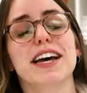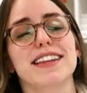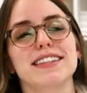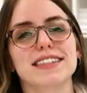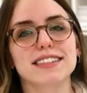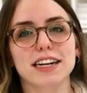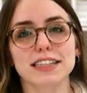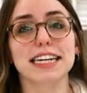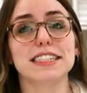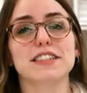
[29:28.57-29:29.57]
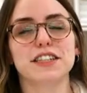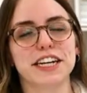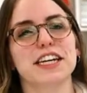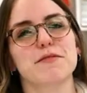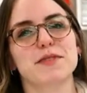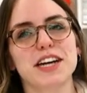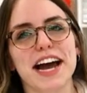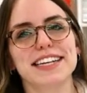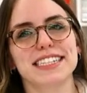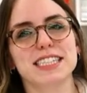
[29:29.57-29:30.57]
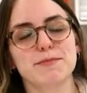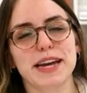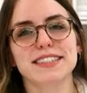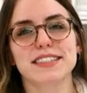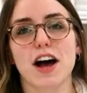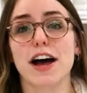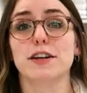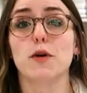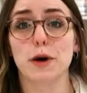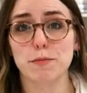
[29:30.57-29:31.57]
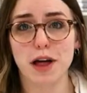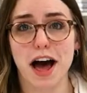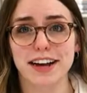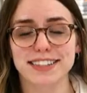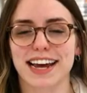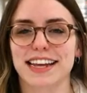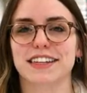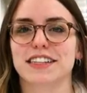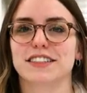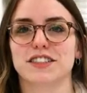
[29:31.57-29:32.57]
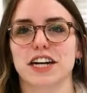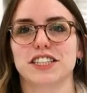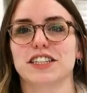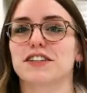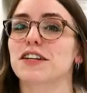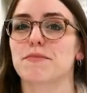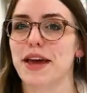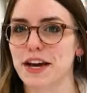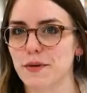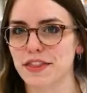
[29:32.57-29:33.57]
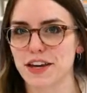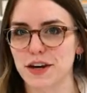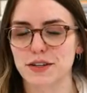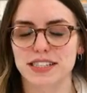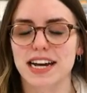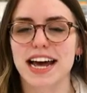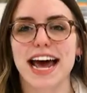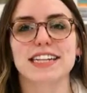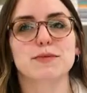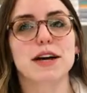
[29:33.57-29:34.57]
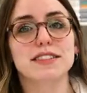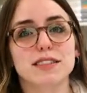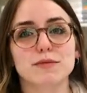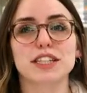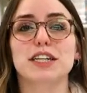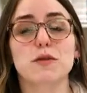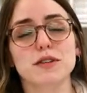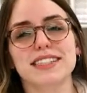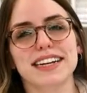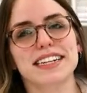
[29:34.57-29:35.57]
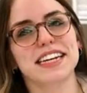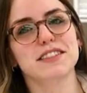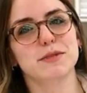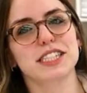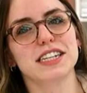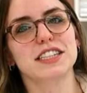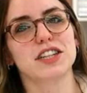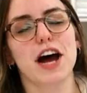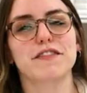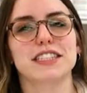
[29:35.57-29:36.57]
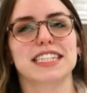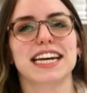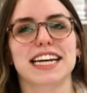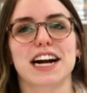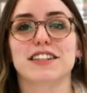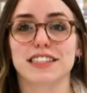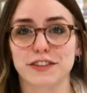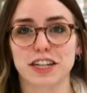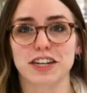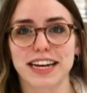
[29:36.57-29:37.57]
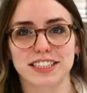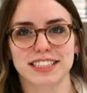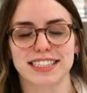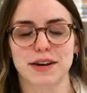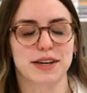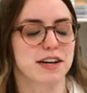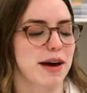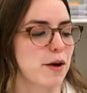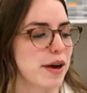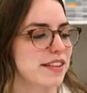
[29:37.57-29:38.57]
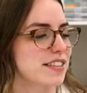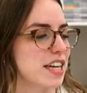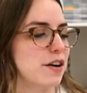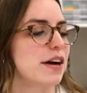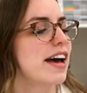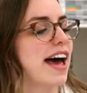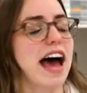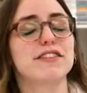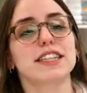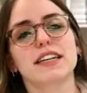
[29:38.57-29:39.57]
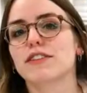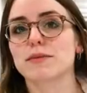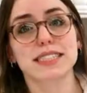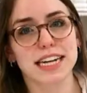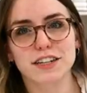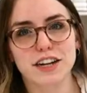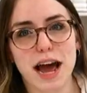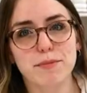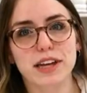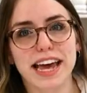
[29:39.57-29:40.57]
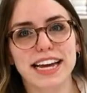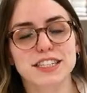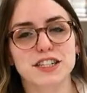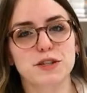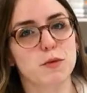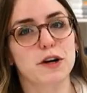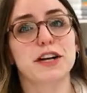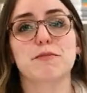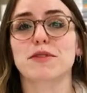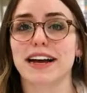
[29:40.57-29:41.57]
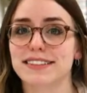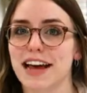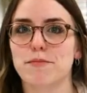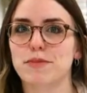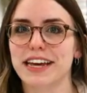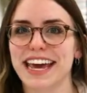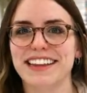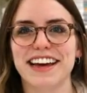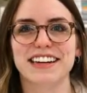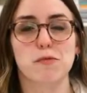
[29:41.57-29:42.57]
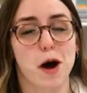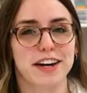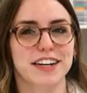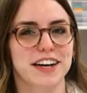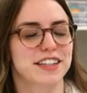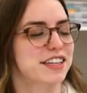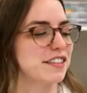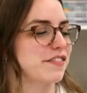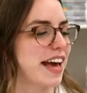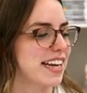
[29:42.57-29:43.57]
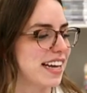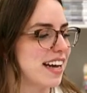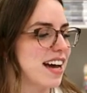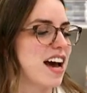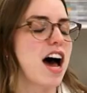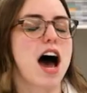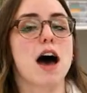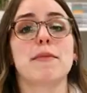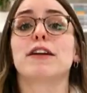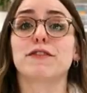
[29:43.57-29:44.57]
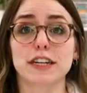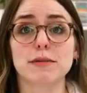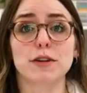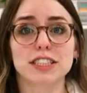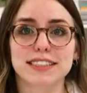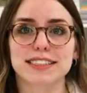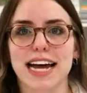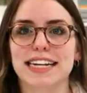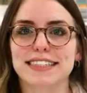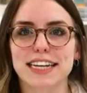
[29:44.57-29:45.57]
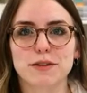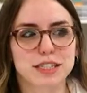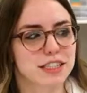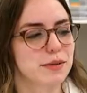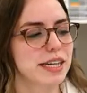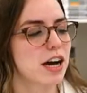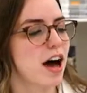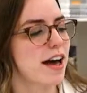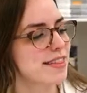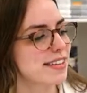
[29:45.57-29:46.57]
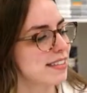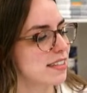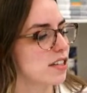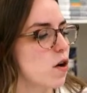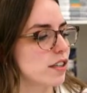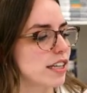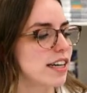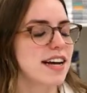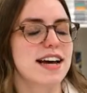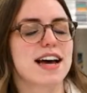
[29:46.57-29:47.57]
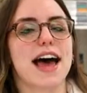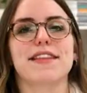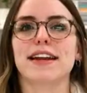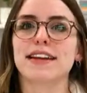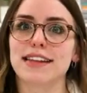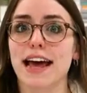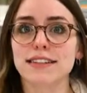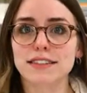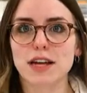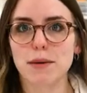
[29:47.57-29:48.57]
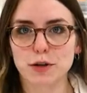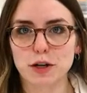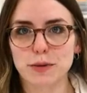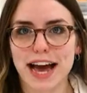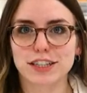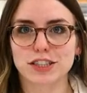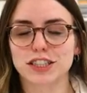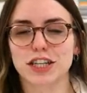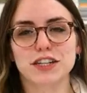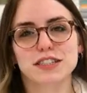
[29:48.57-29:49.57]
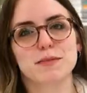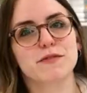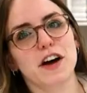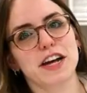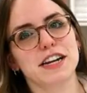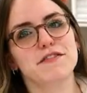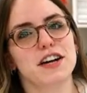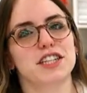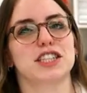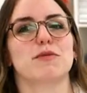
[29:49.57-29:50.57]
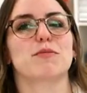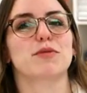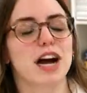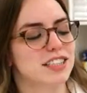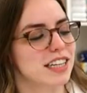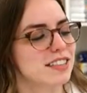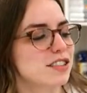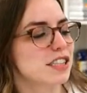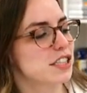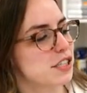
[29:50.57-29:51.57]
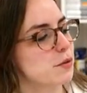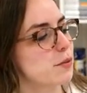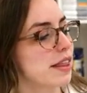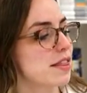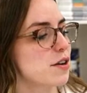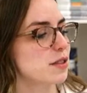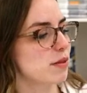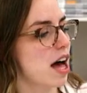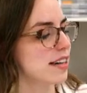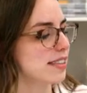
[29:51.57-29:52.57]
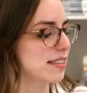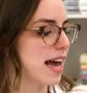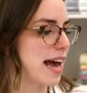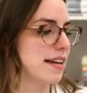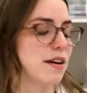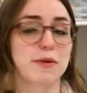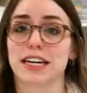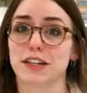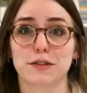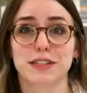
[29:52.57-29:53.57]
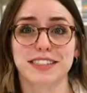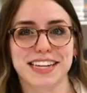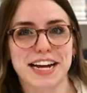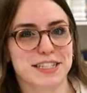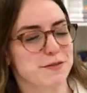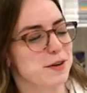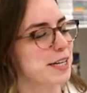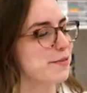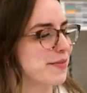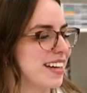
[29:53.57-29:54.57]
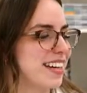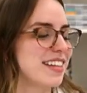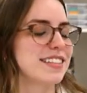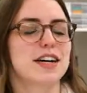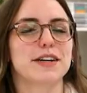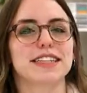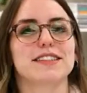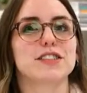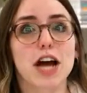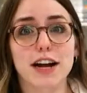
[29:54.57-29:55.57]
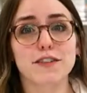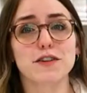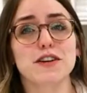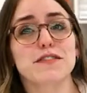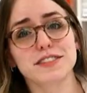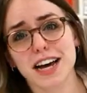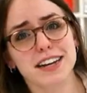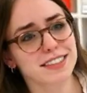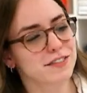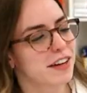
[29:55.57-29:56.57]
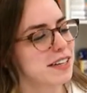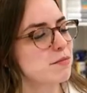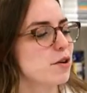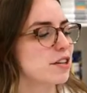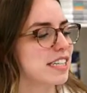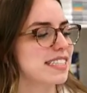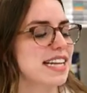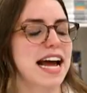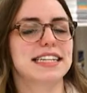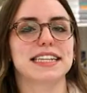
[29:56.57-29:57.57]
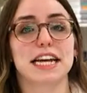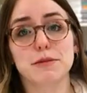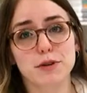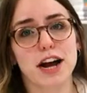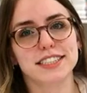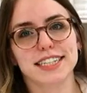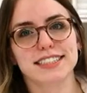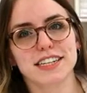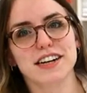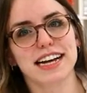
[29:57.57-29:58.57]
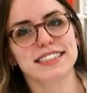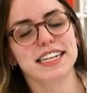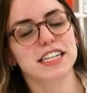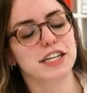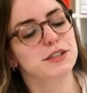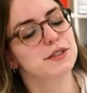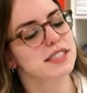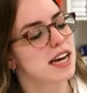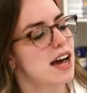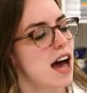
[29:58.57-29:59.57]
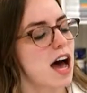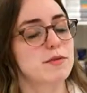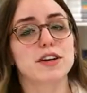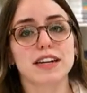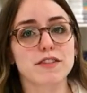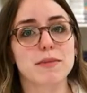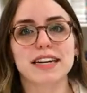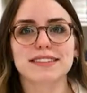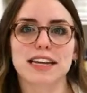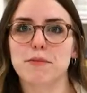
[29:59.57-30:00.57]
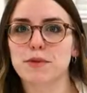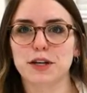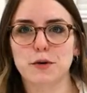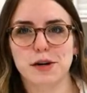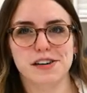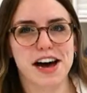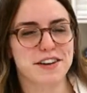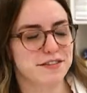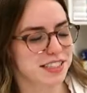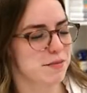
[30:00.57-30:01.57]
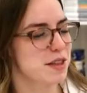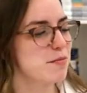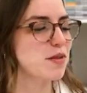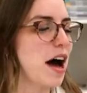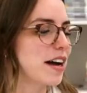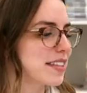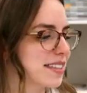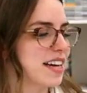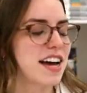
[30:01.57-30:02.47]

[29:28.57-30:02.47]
This is our latest curriculum, you guys. It's based on quilt blocks and the construction you can make with those, as well as some really cool techniques we teach often in our different collections that we come out with. So everything from standard applique to more complex applique like watercolor confetti, um, and free motion designs like we're doing on the scissor holder. And then in the end of that book, we actually show you some fun and functionable projects you can do with those blocks, and we include the designs for you. So it's chock full of tons of fun embroidery designs and projects that you guys can use. Um, you could even make a sampler quilt out of some of the blocks.